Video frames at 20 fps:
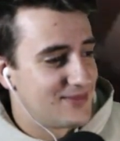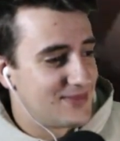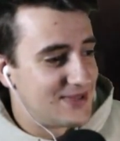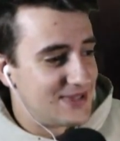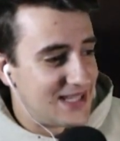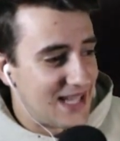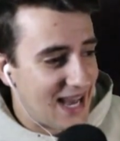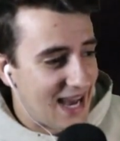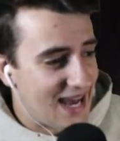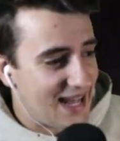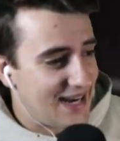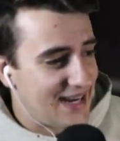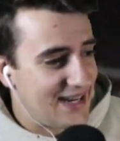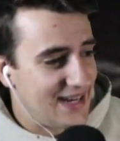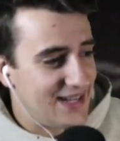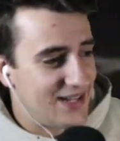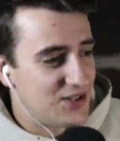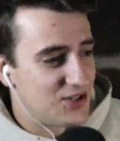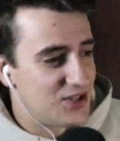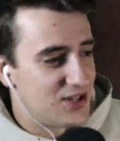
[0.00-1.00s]
That ain't
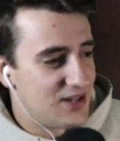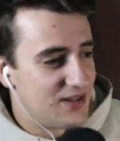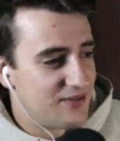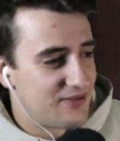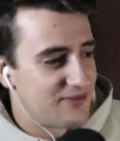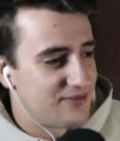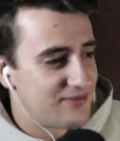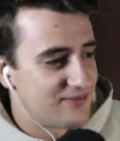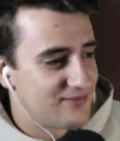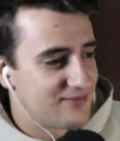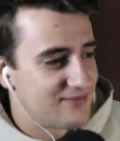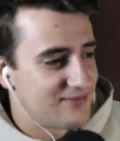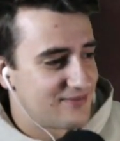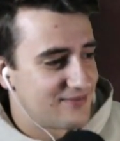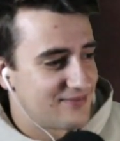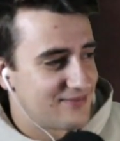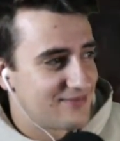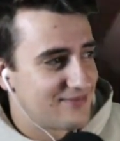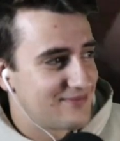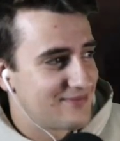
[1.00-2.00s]
it, Chief.
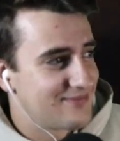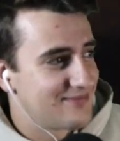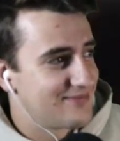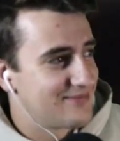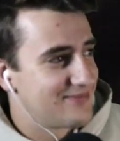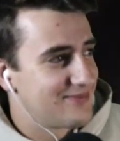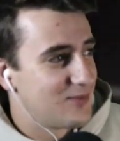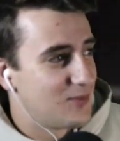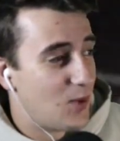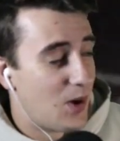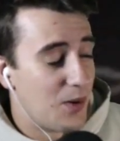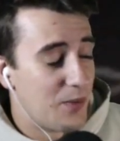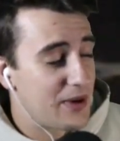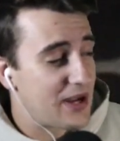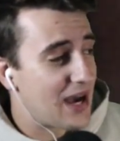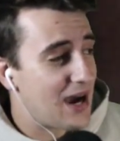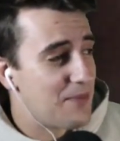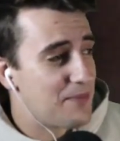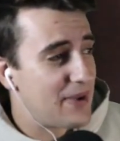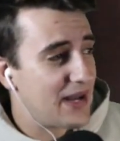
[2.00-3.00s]
Well, we
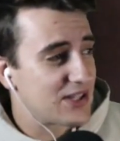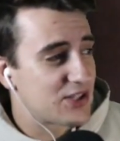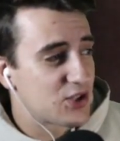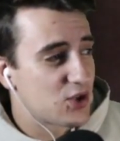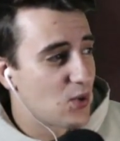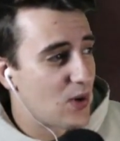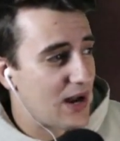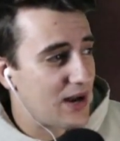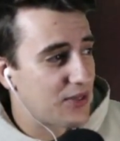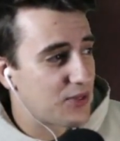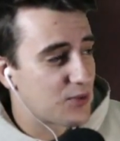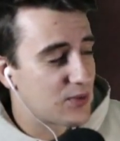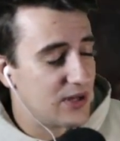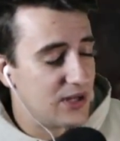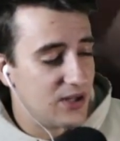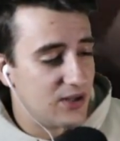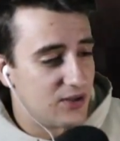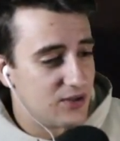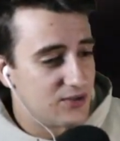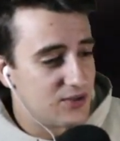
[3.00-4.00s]
got best two out of
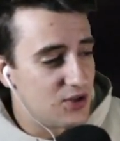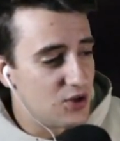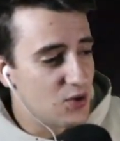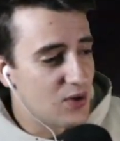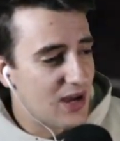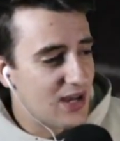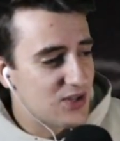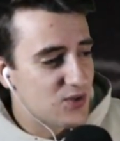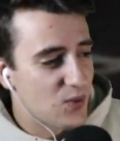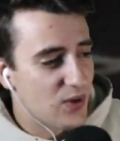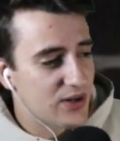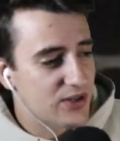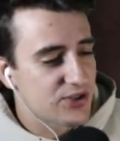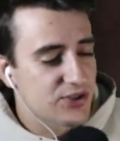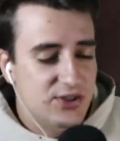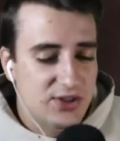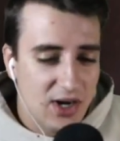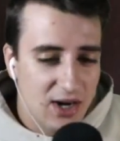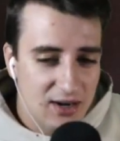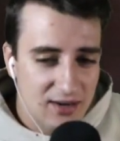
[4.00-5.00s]
three. Do you guys want to
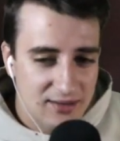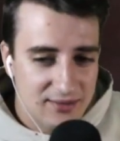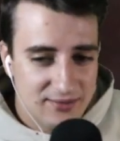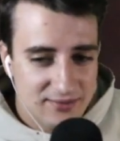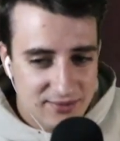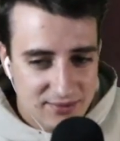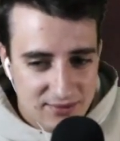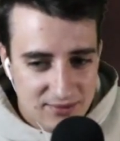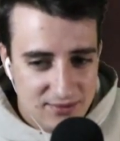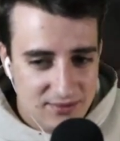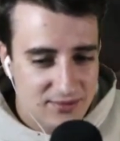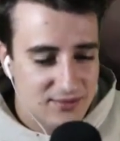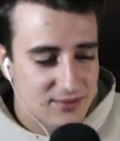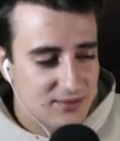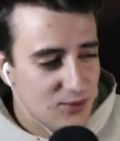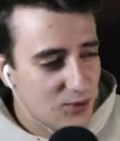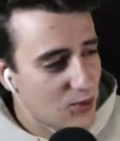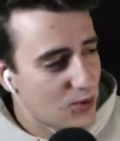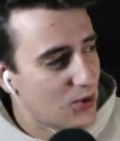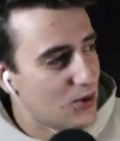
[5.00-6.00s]
start?
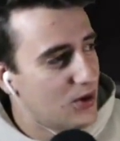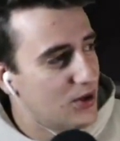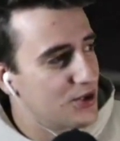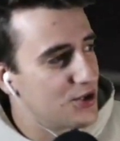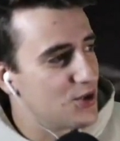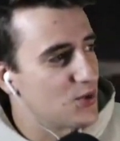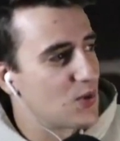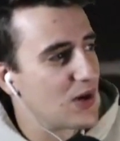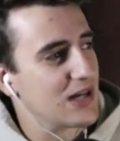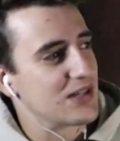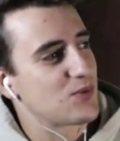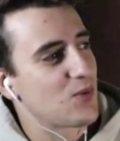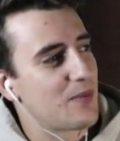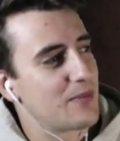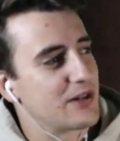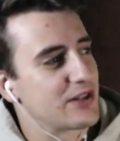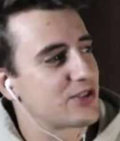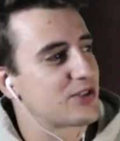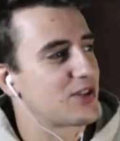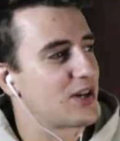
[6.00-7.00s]
Or do you guys want
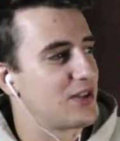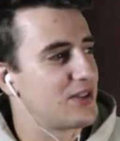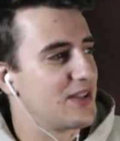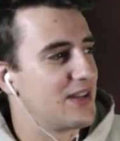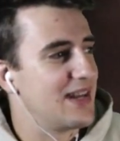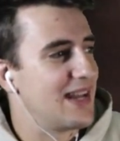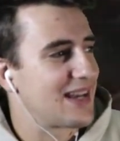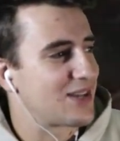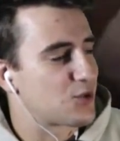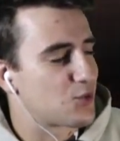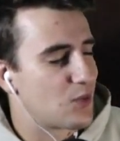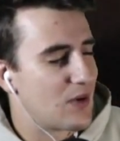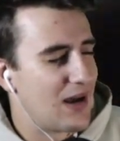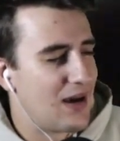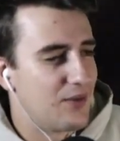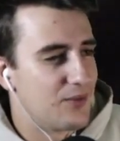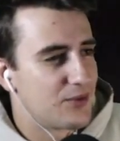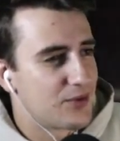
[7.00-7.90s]
me to start the next round?